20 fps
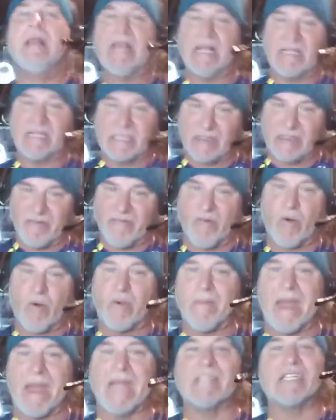is the
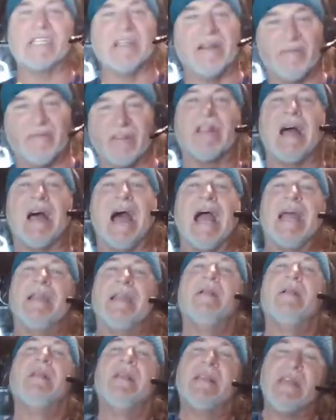formation of the light
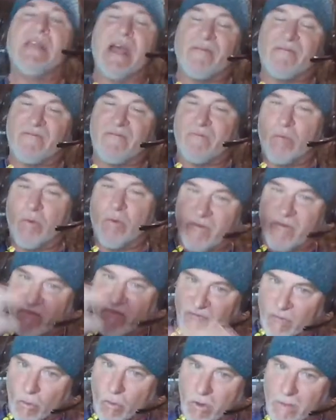that will
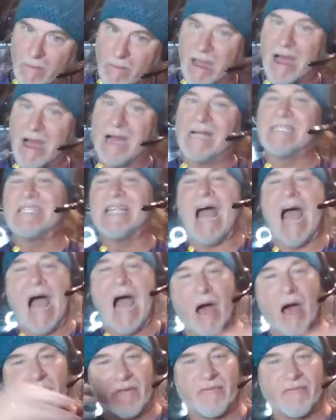form us
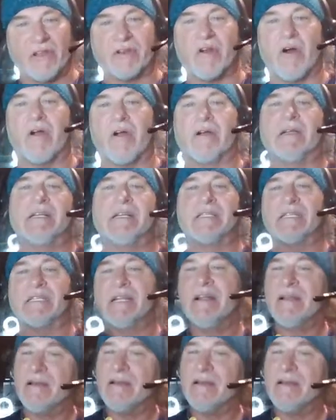out of the darkness.